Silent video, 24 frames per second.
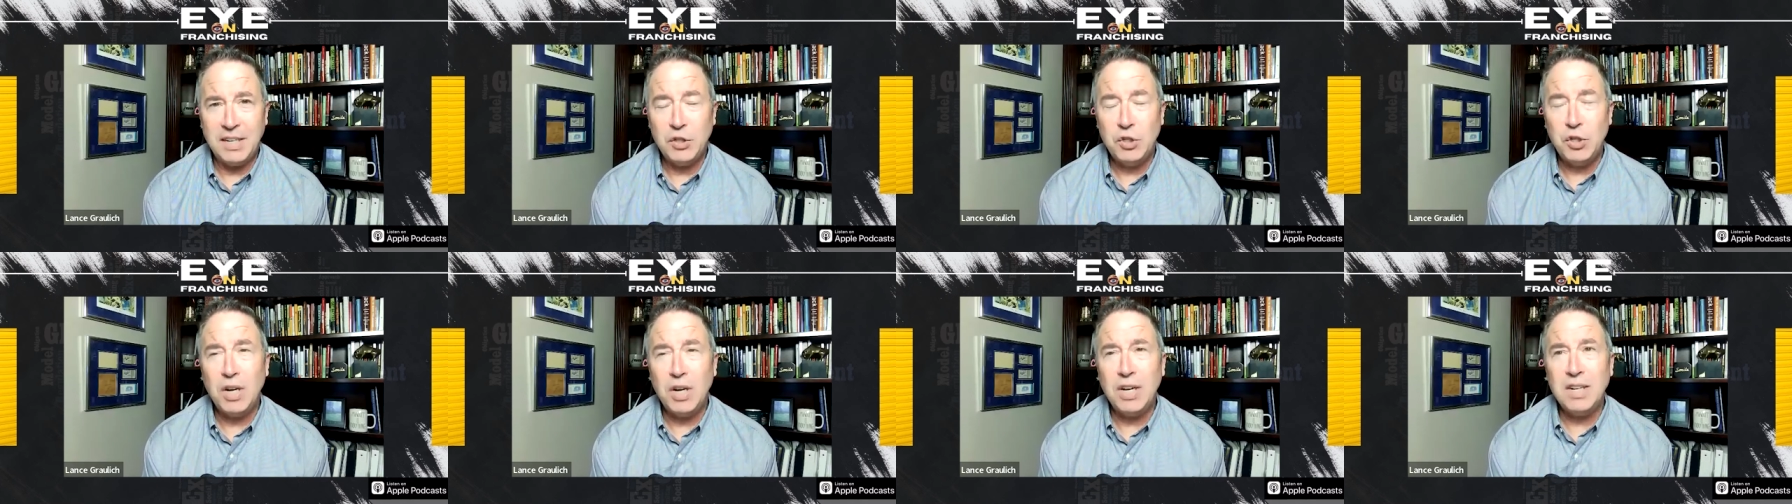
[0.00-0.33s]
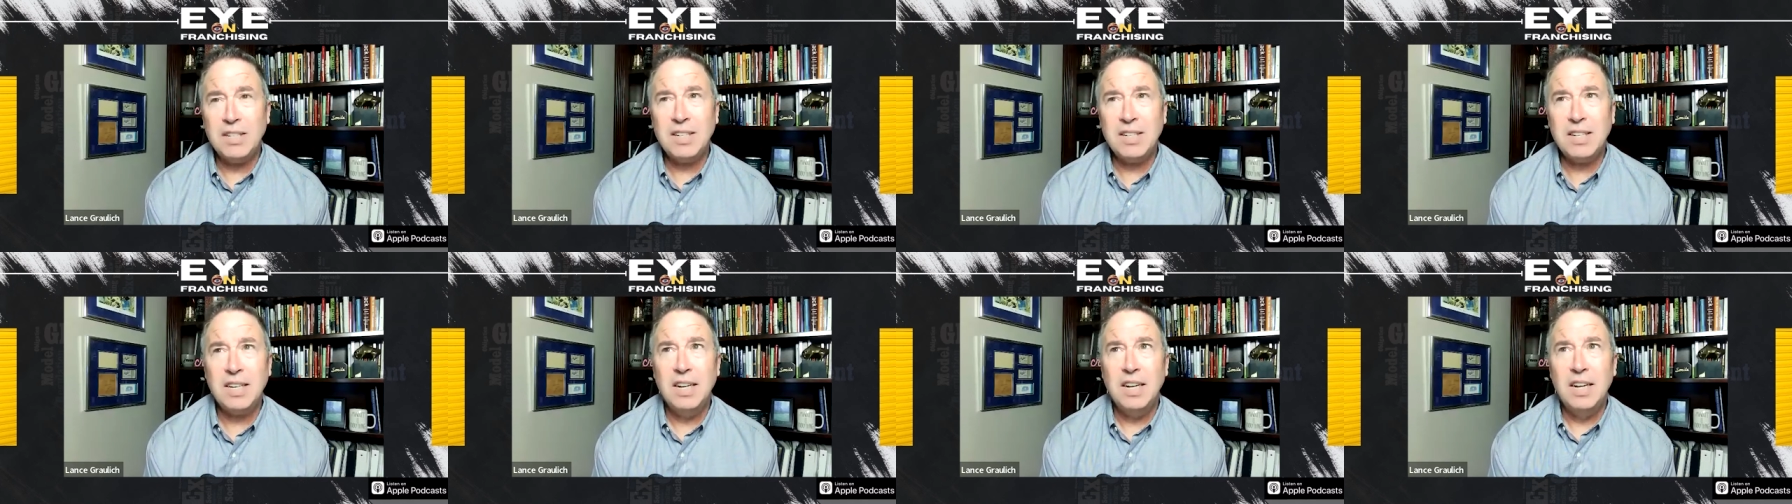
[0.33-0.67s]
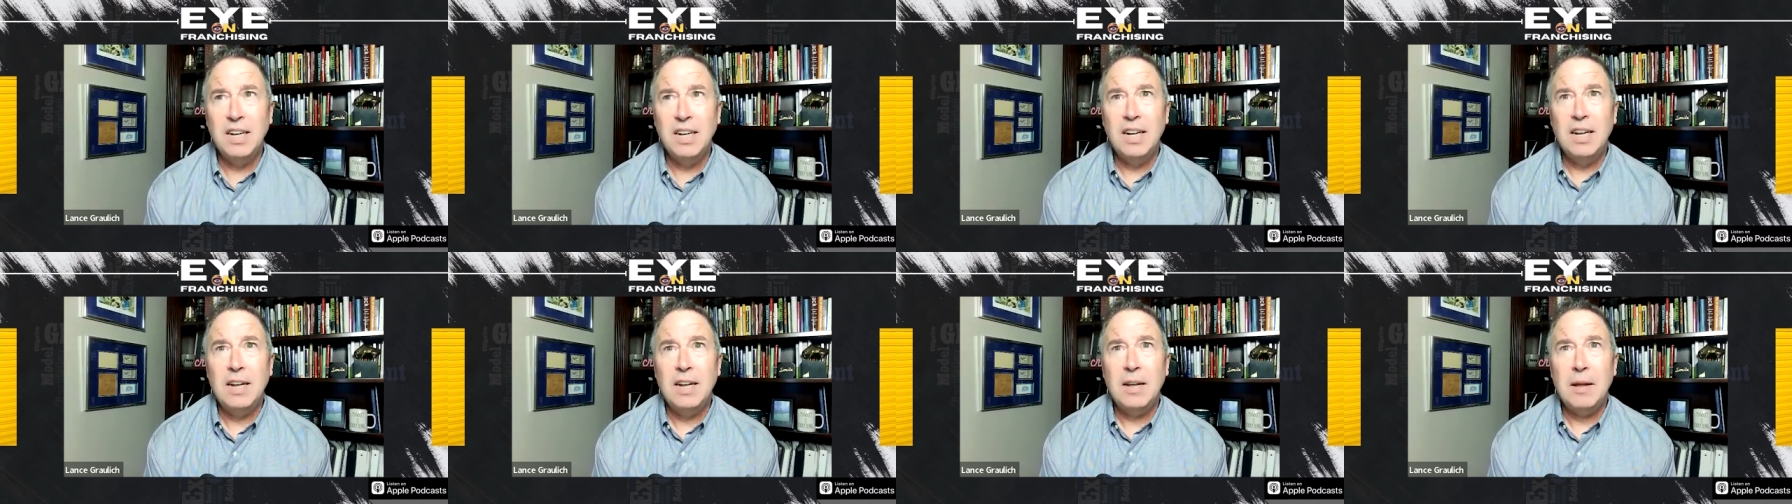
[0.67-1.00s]
just
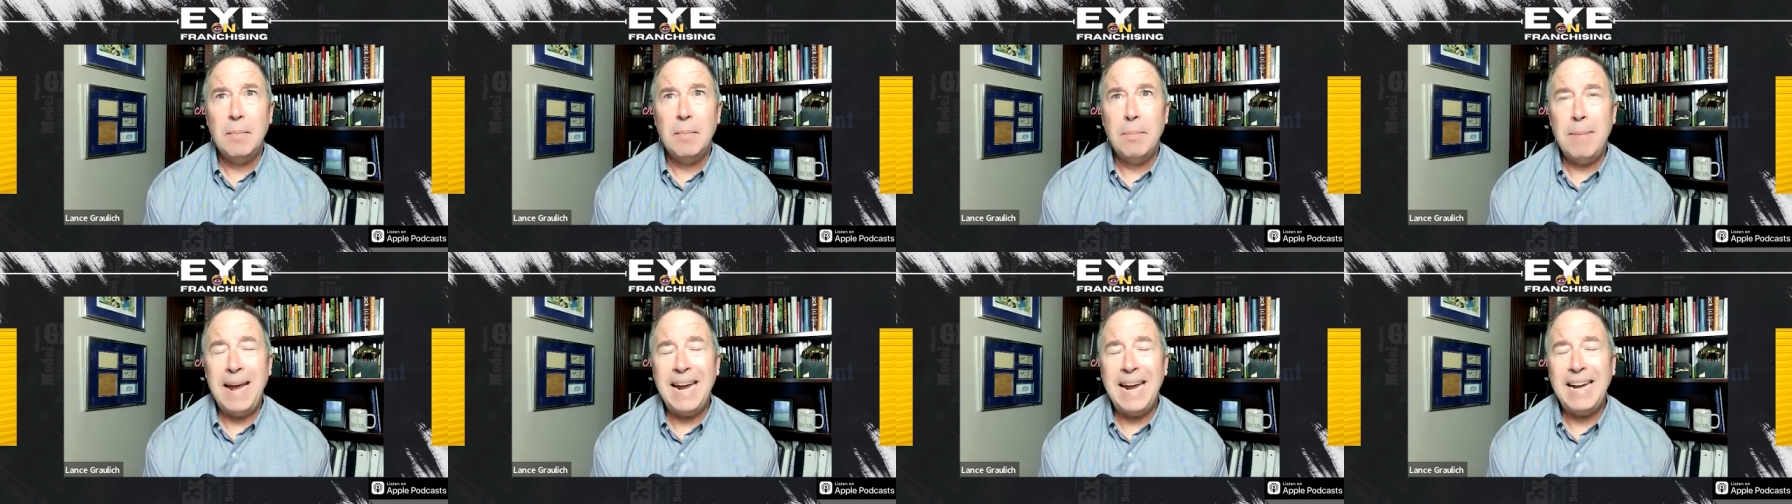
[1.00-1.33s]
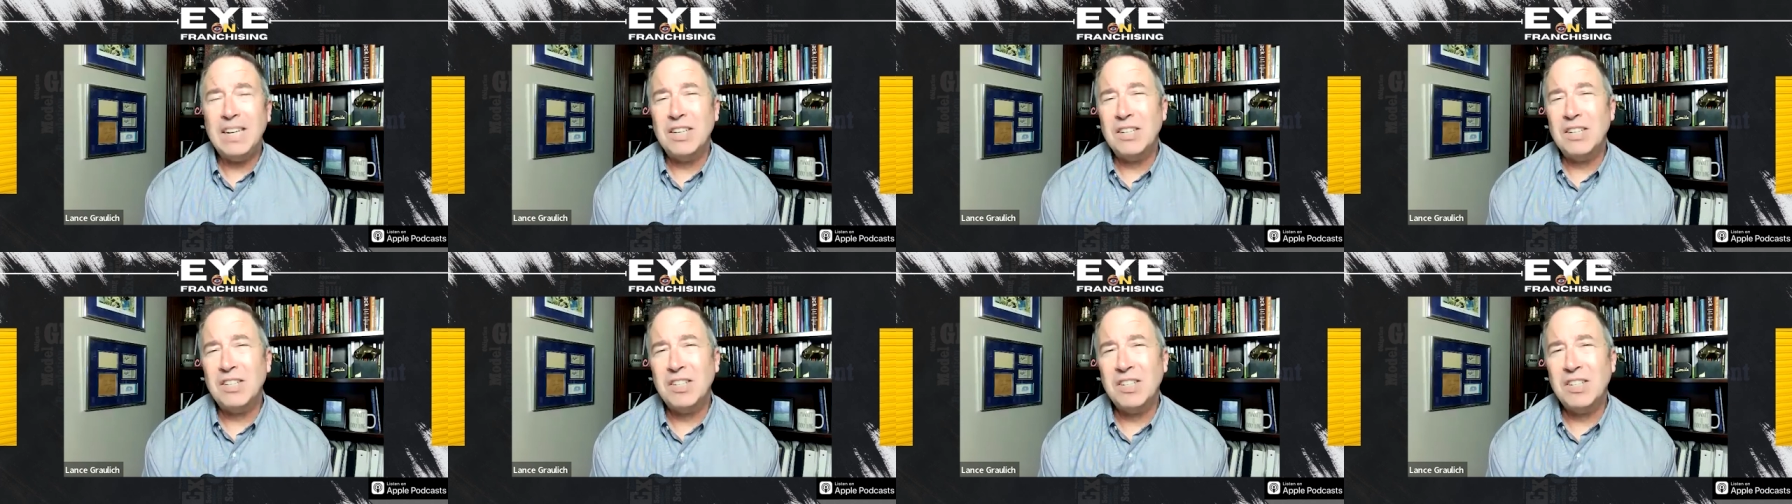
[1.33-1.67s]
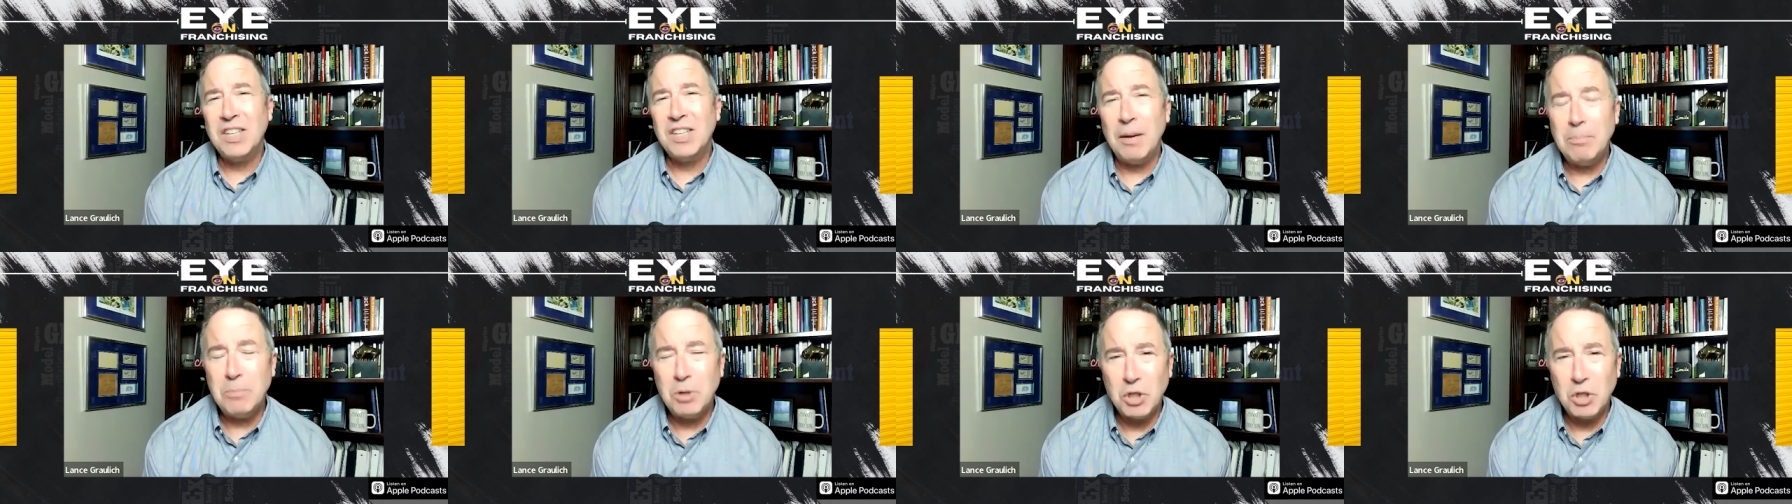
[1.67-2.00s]
make
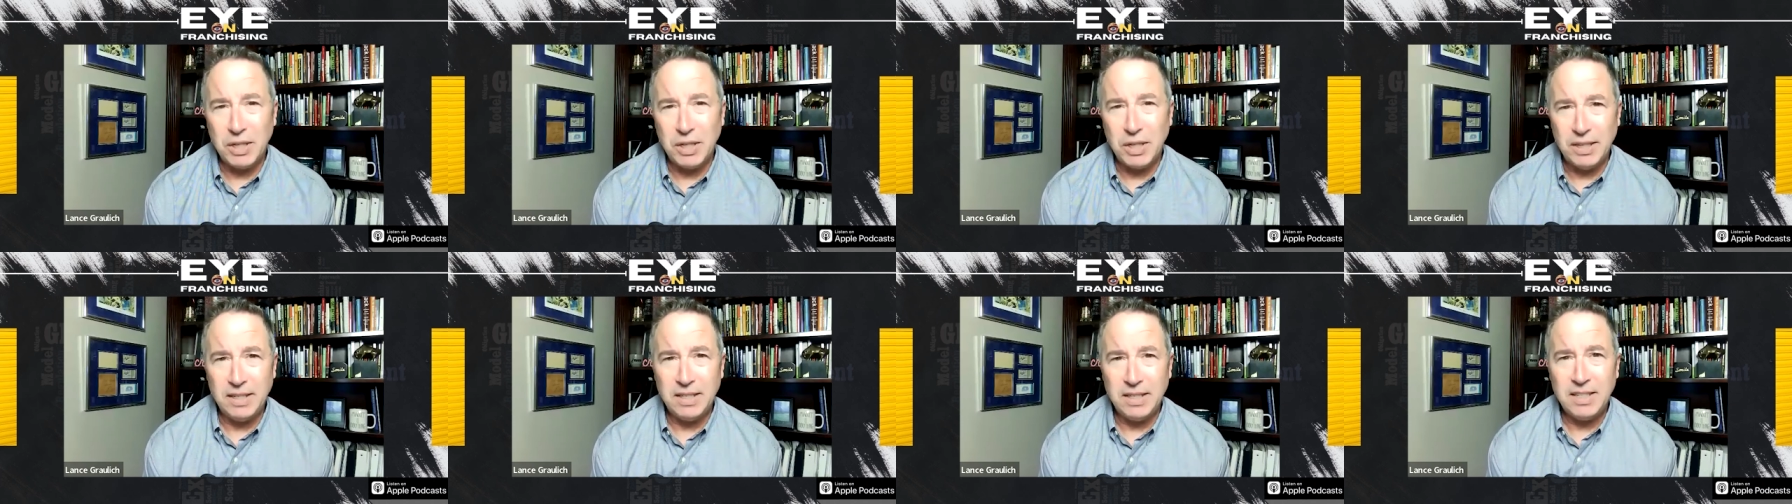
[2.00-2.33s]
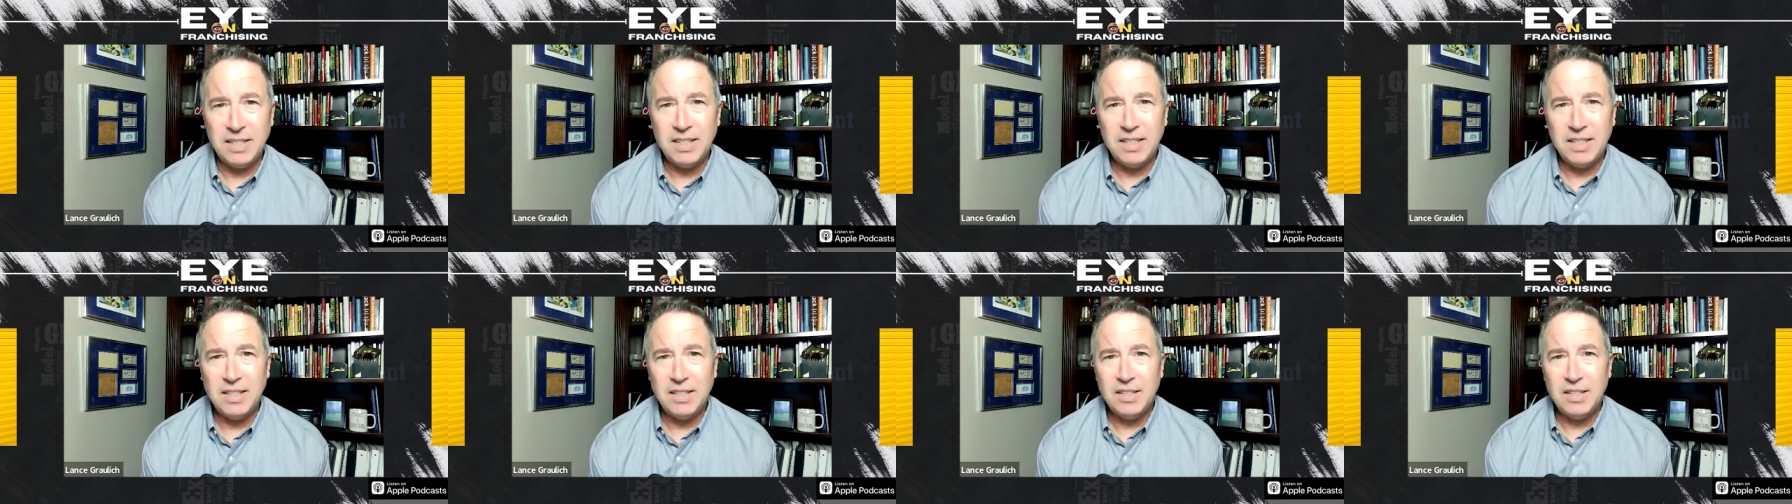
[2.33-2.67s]
assumptions.